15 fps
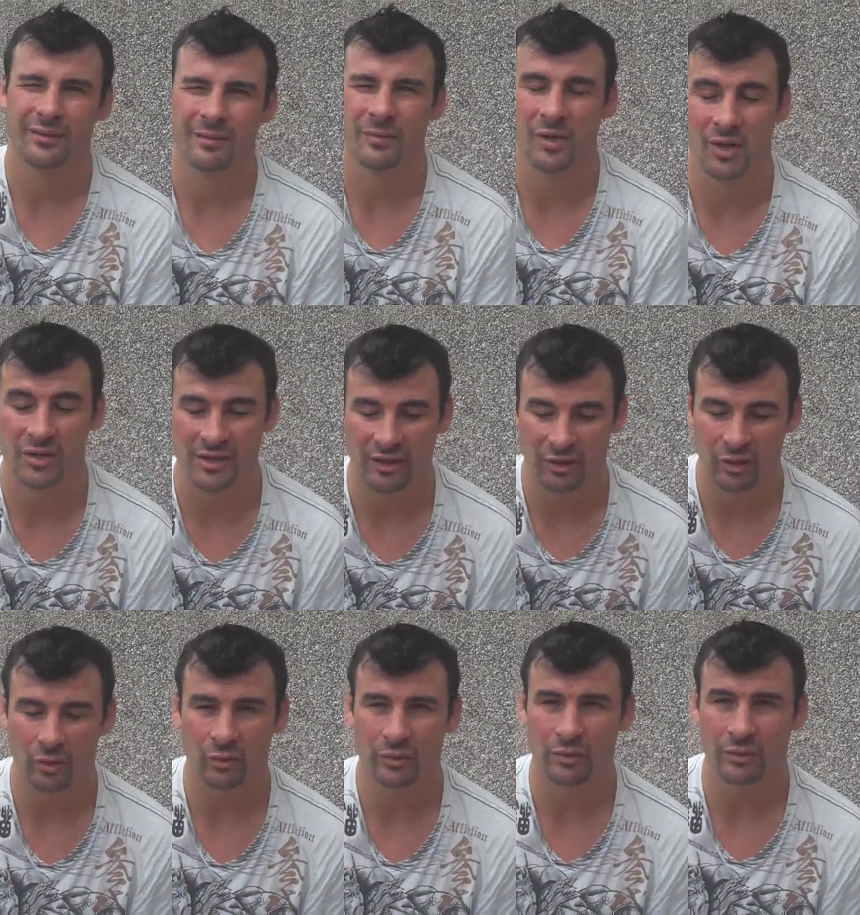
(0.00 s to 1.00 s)
because I
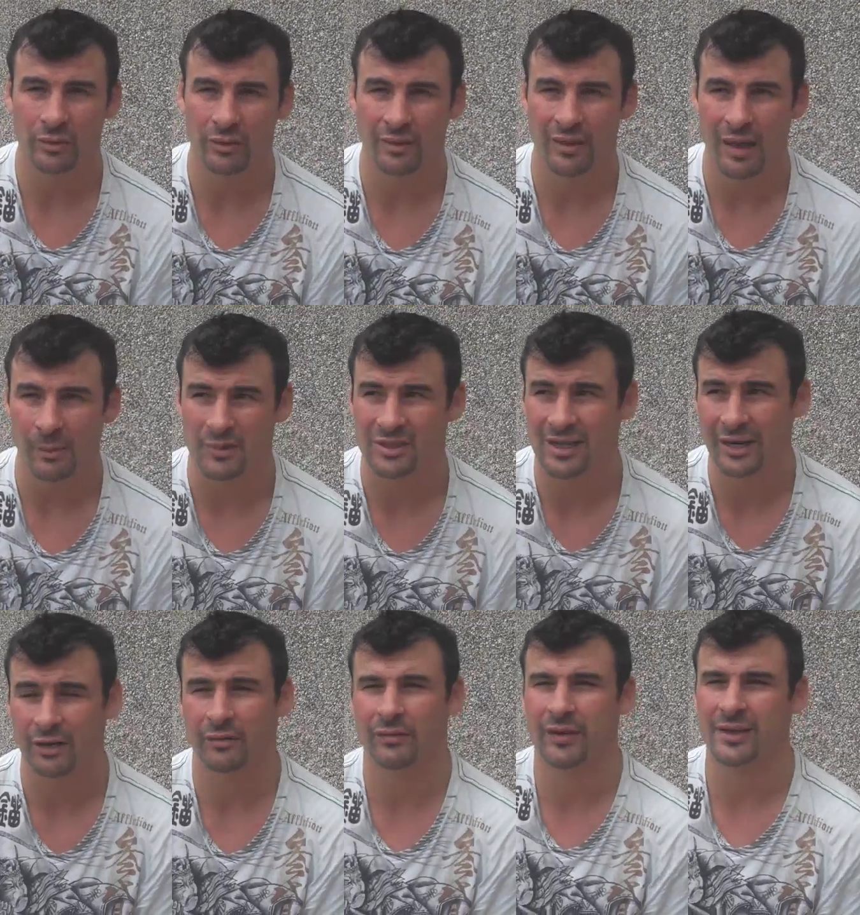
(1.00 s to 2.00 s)
knew how much
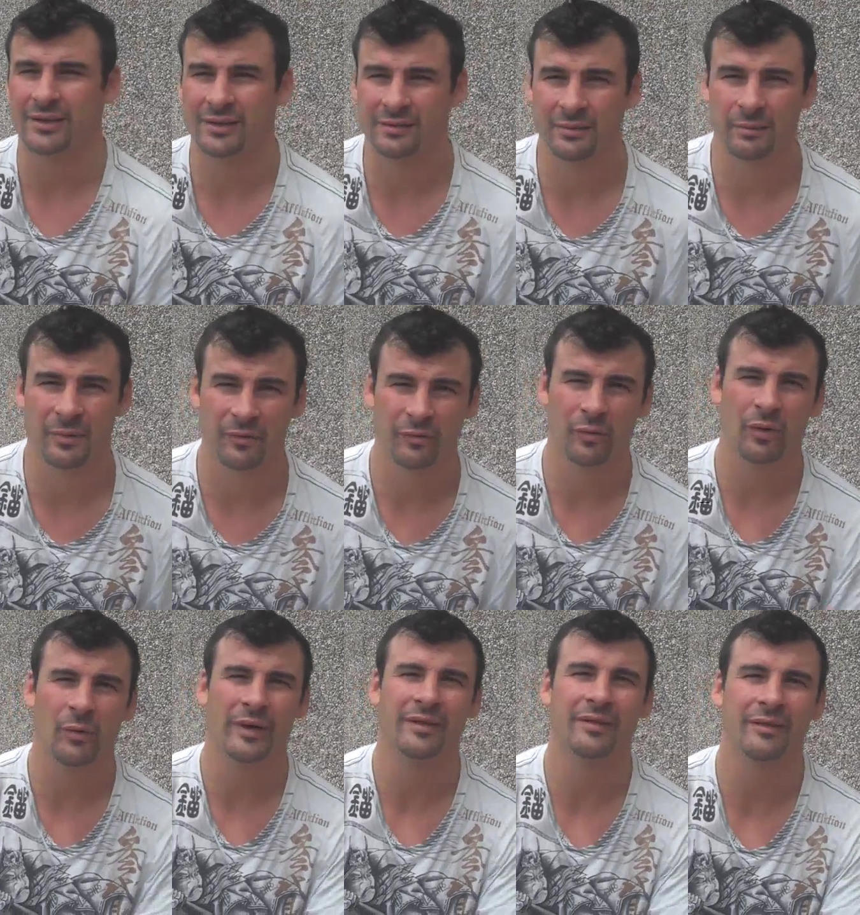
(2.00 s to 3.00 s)
sacrifice before I
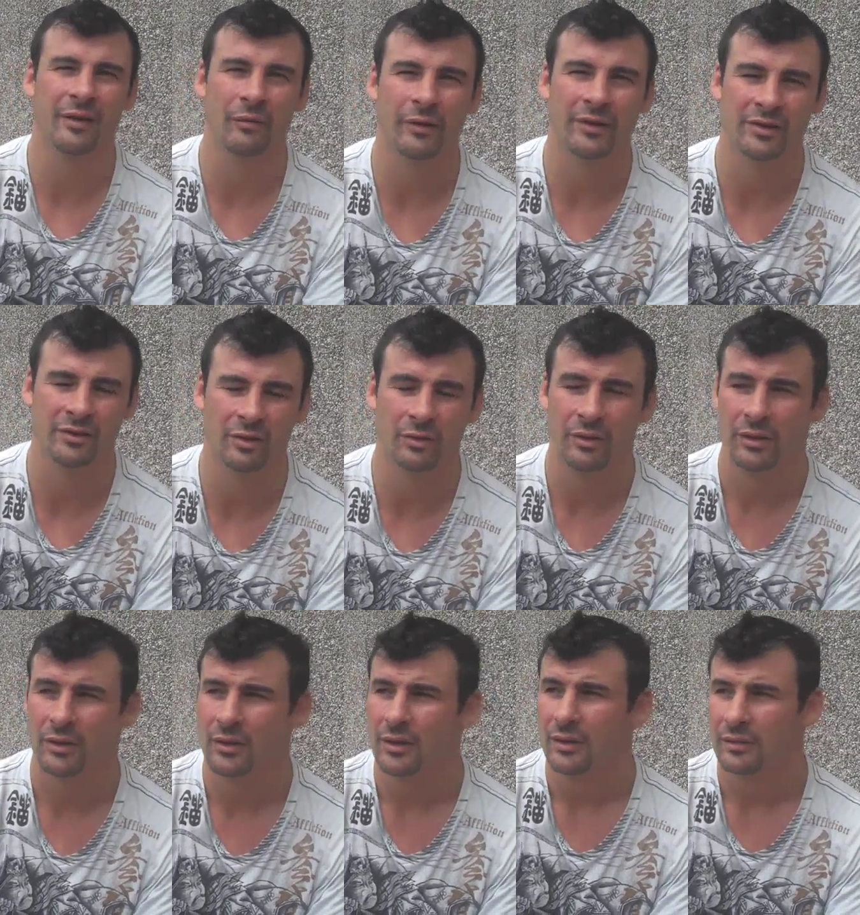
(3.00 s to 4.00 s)
went into that ring. So
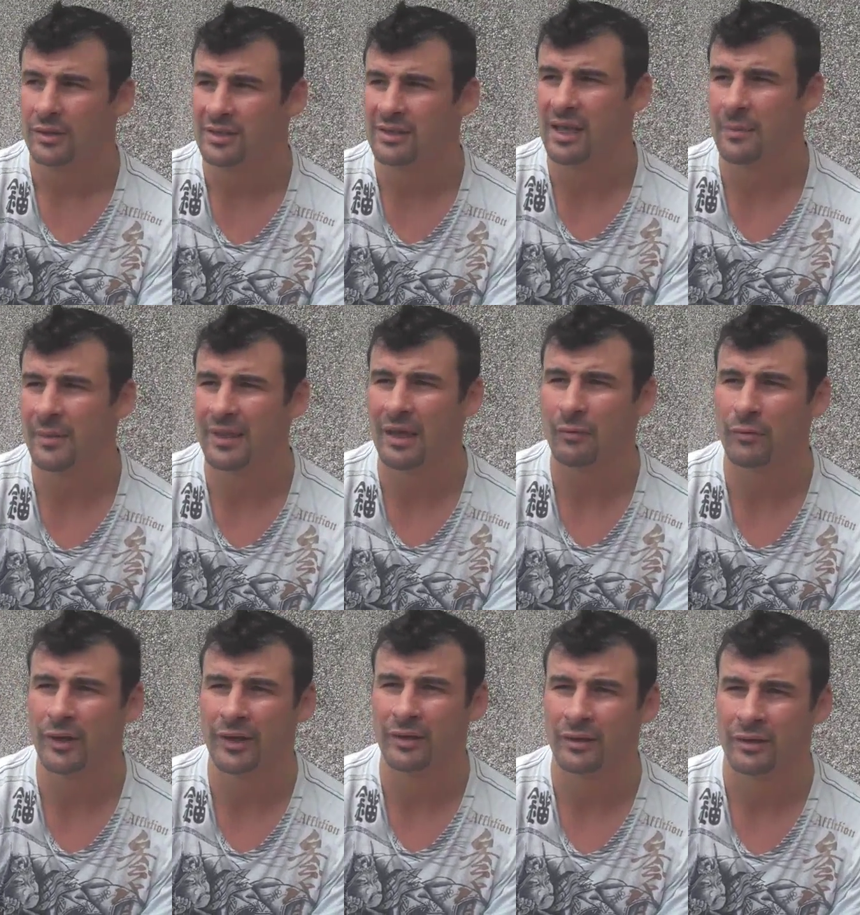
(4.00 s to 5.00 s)
to step in that
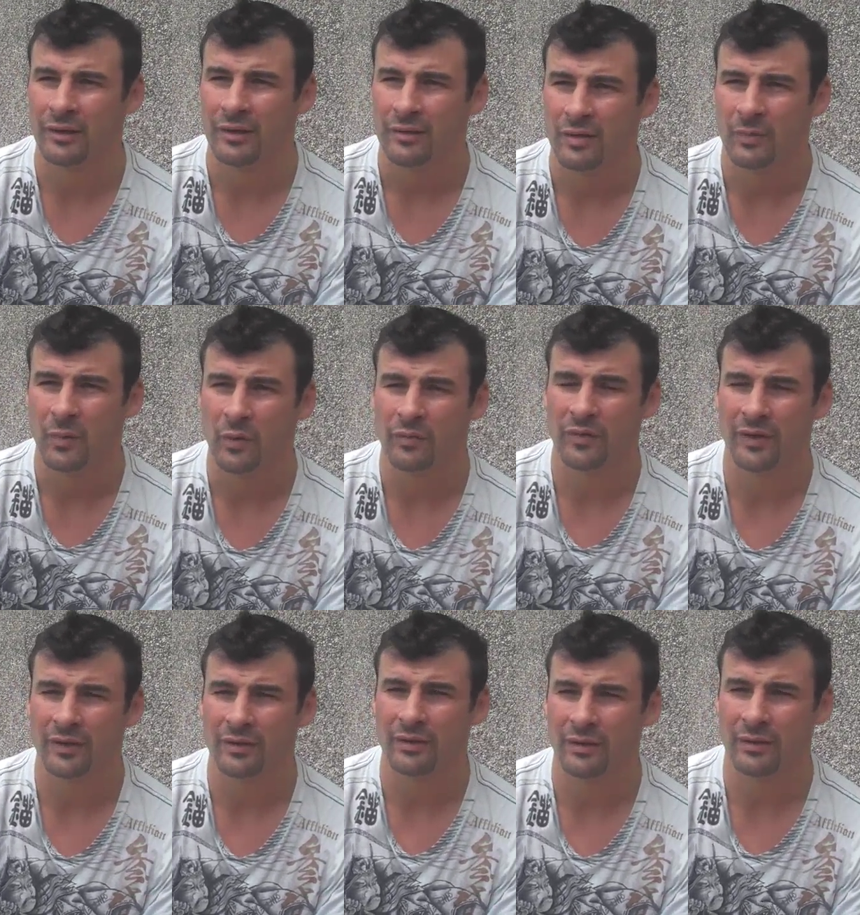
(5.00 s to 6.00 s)
ring, the
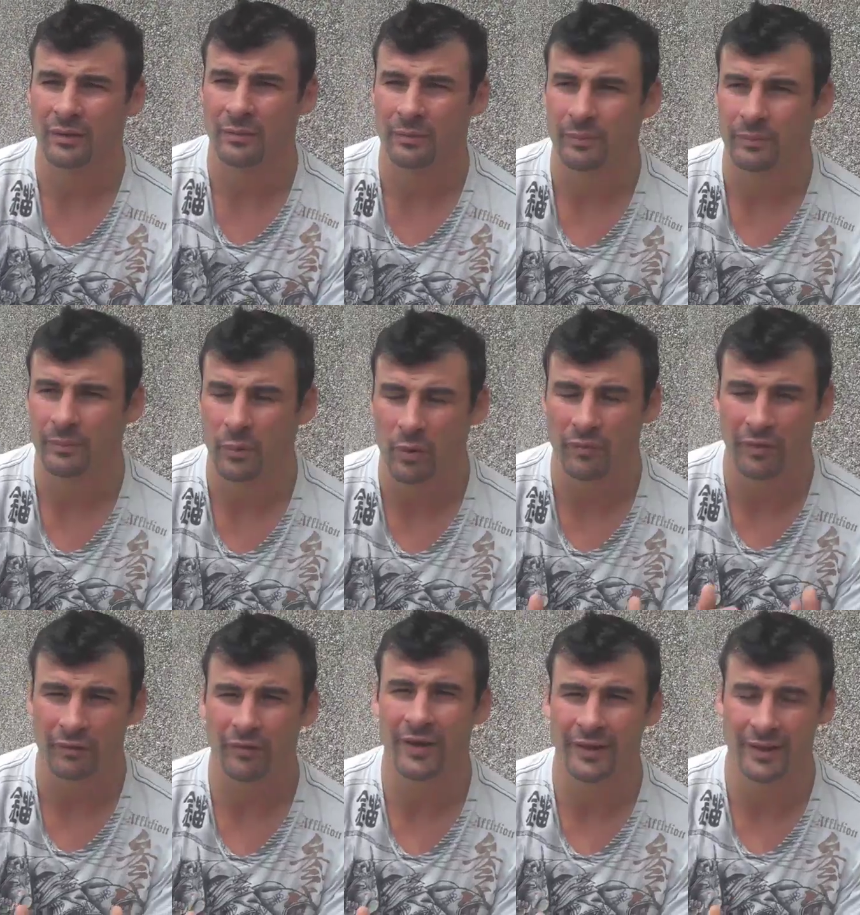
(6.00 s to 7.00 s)
perfect perfect
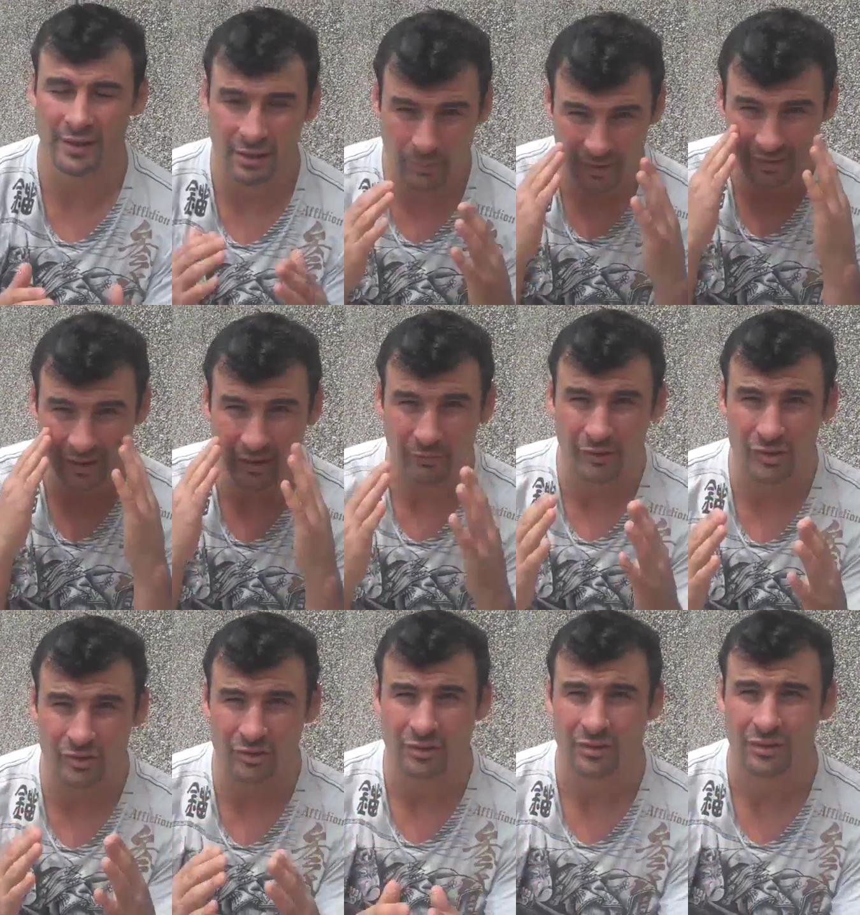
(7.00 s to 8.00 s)
fight is to be television.